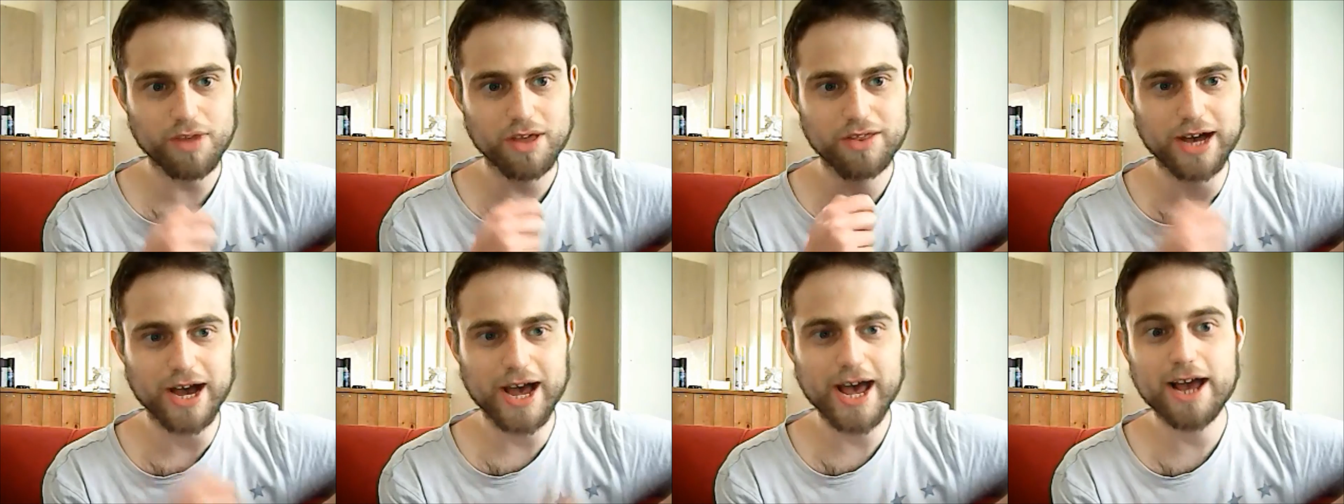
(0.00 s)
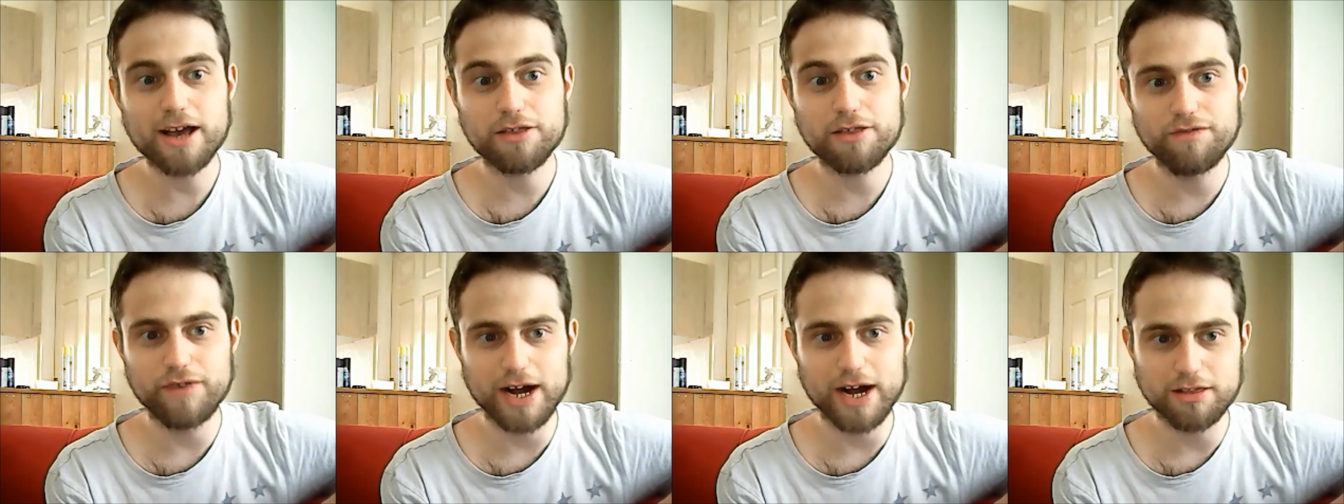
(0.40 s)
that
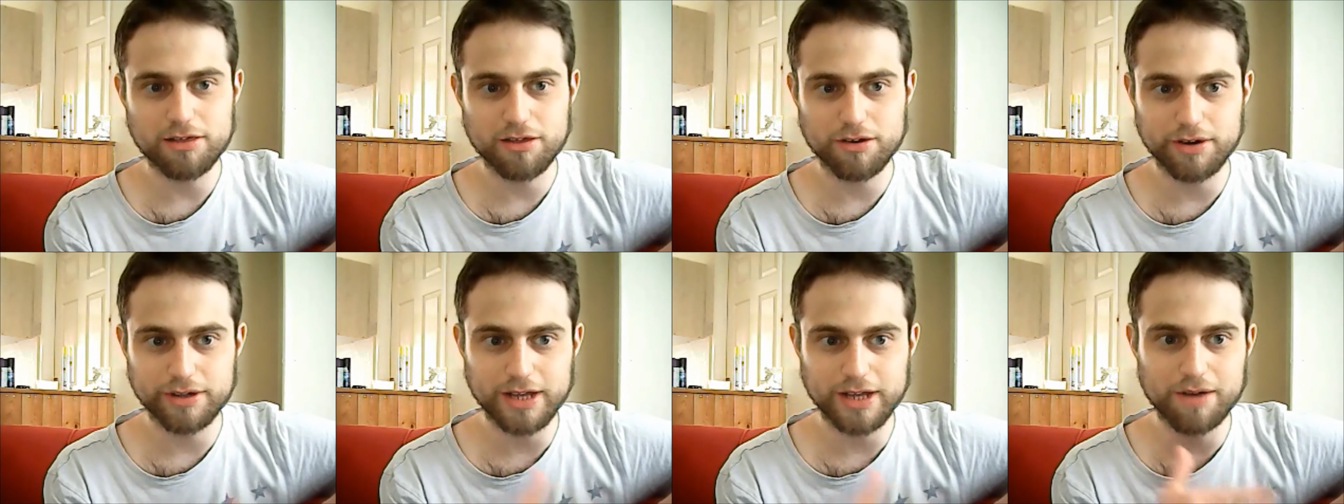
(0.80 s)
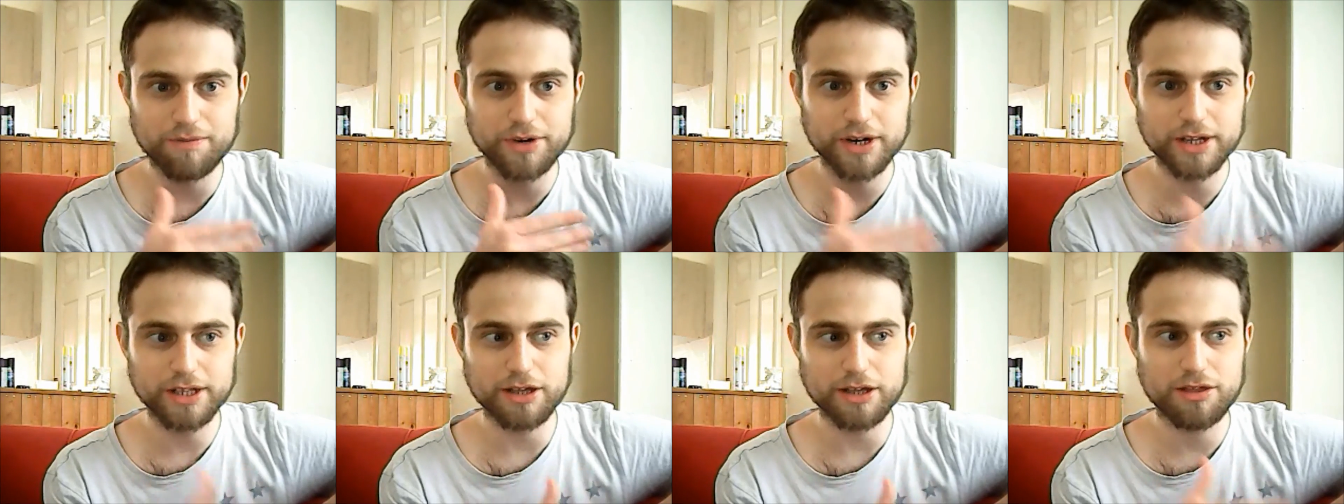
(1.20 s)
X factor and that
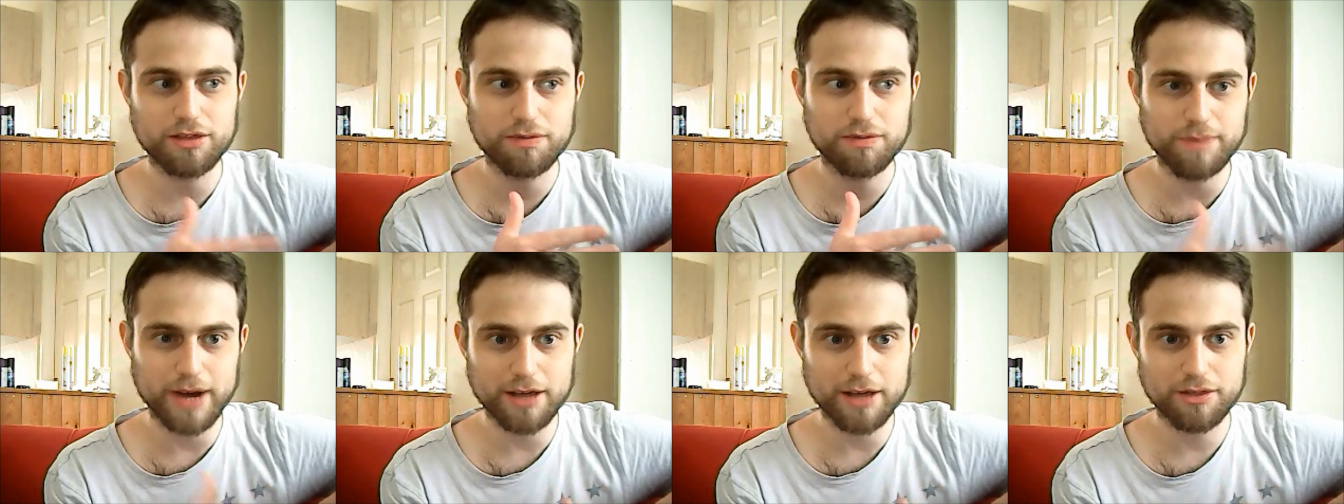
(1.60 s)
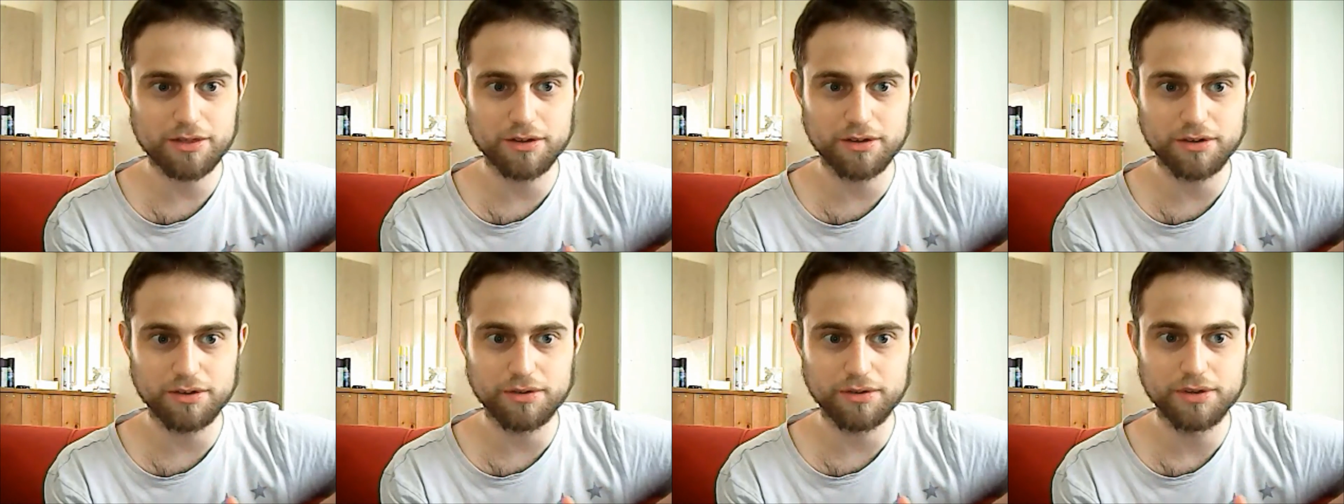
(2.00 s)
really
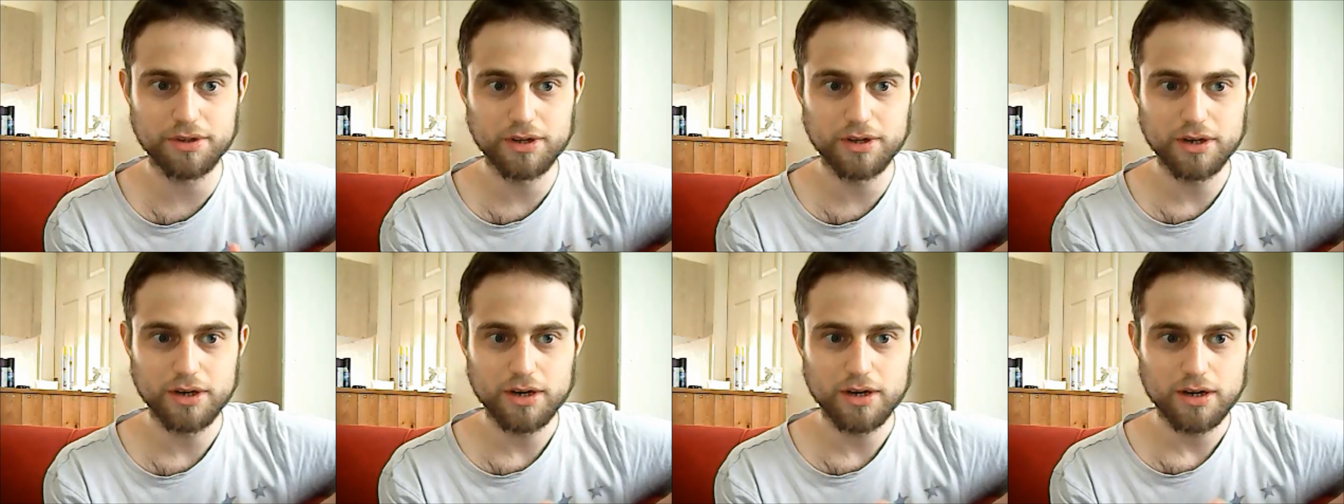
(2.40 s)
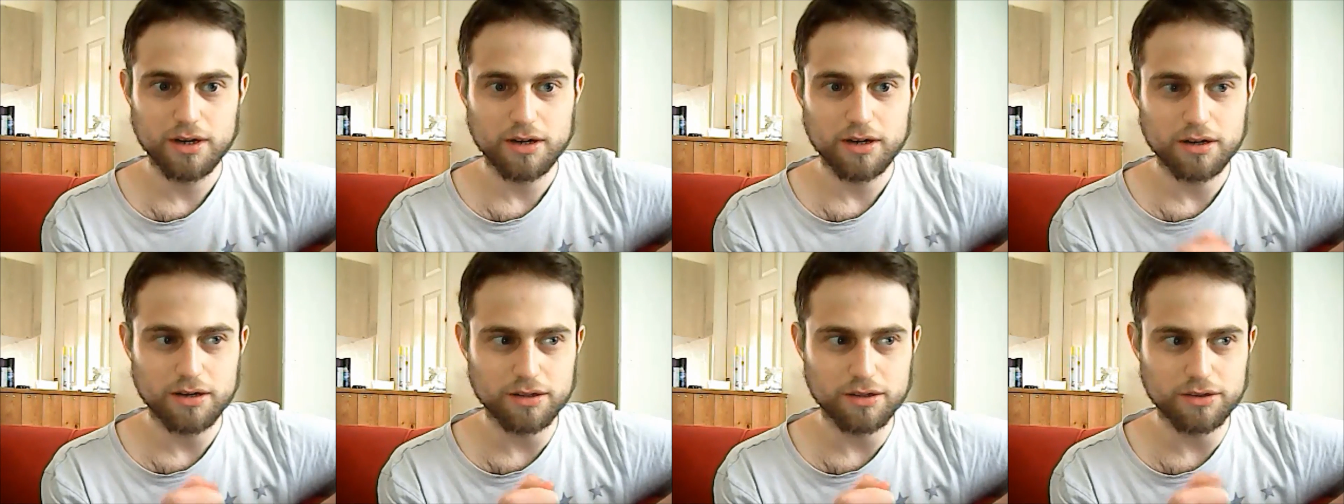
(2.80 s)
special
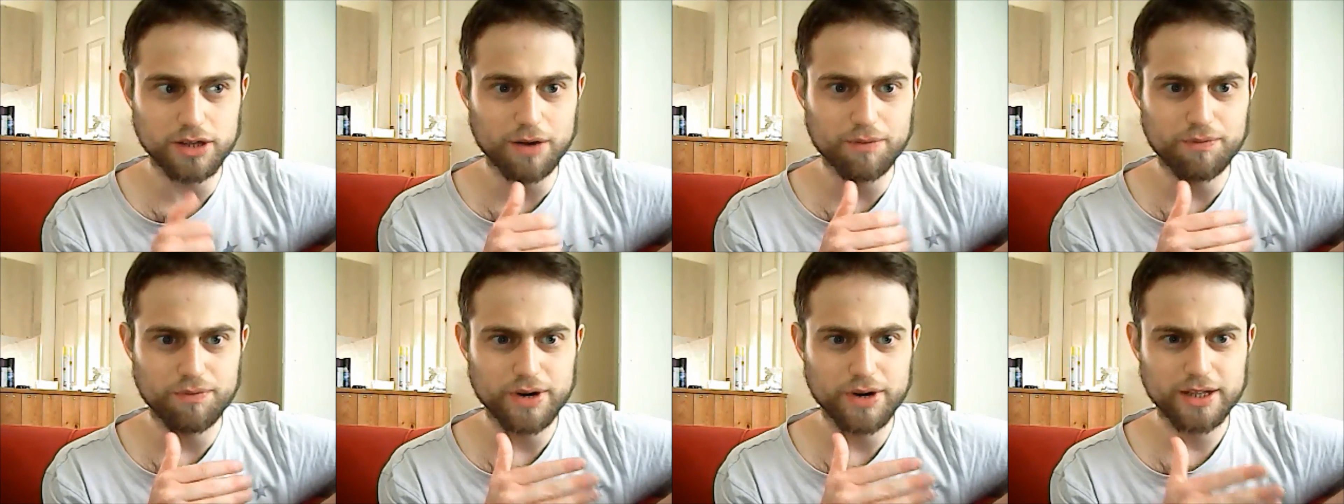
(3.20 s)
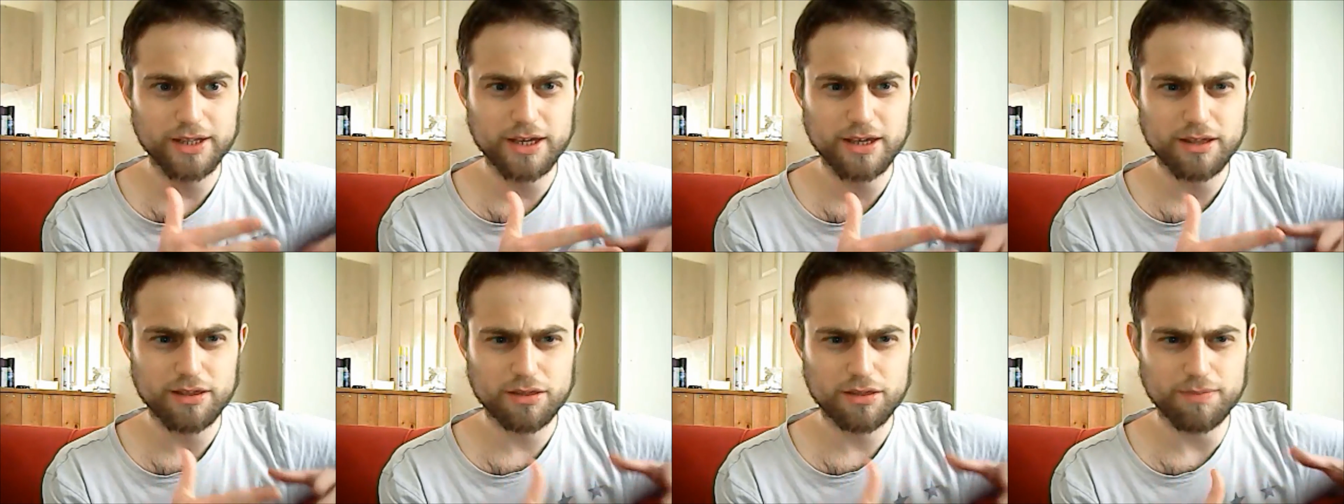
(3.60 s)
that
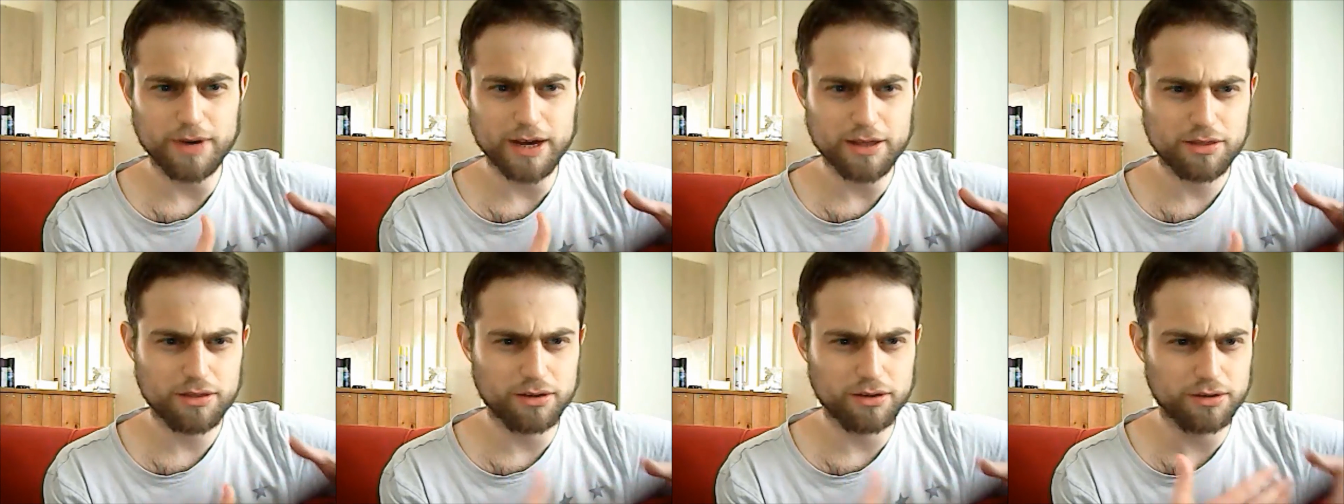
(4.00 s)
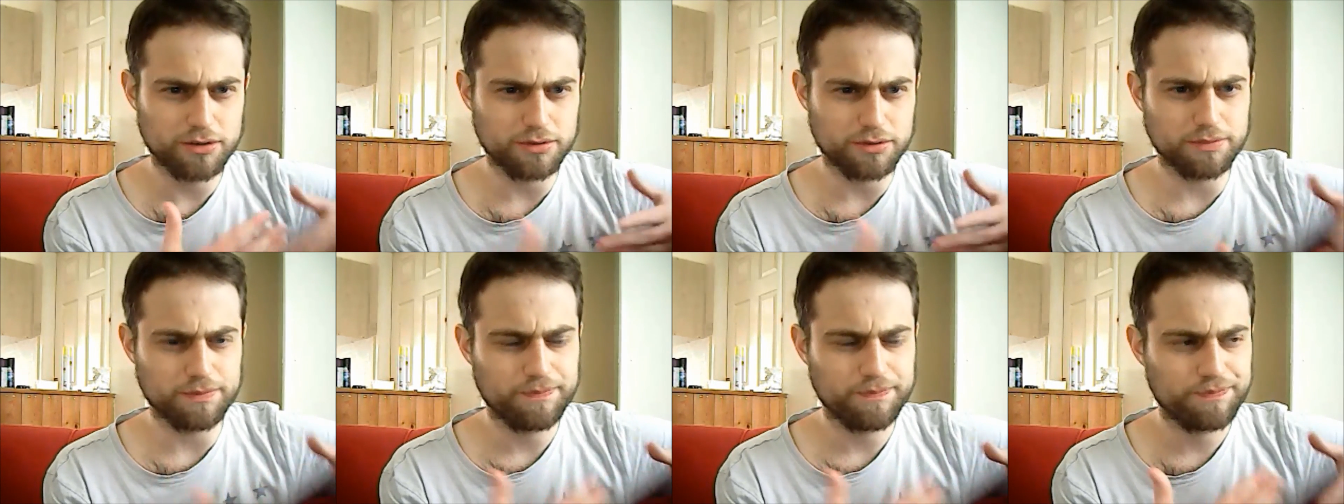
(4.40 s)
really
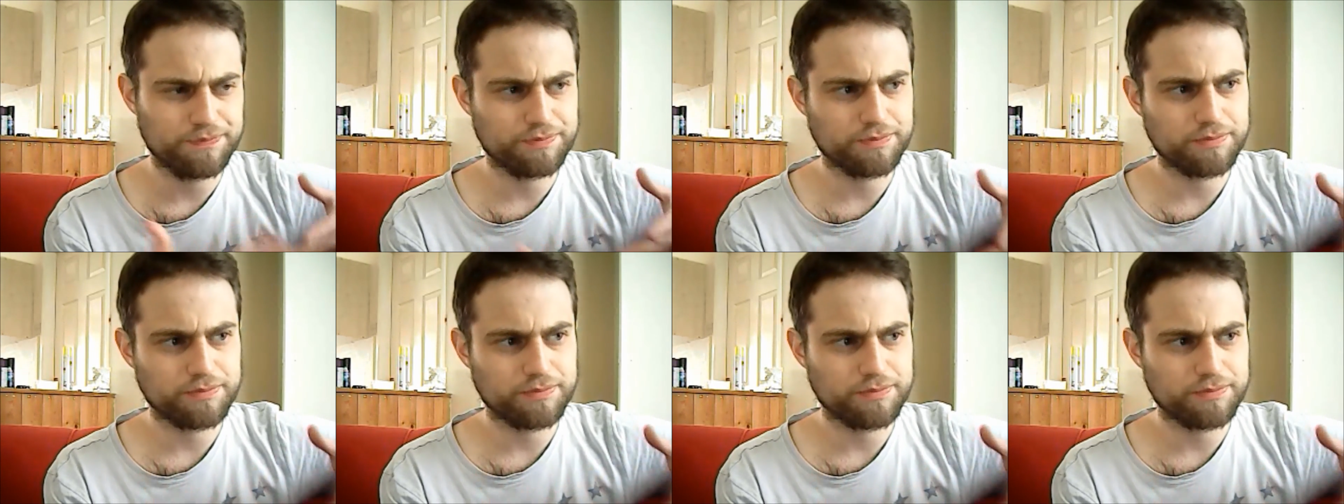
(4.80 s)
special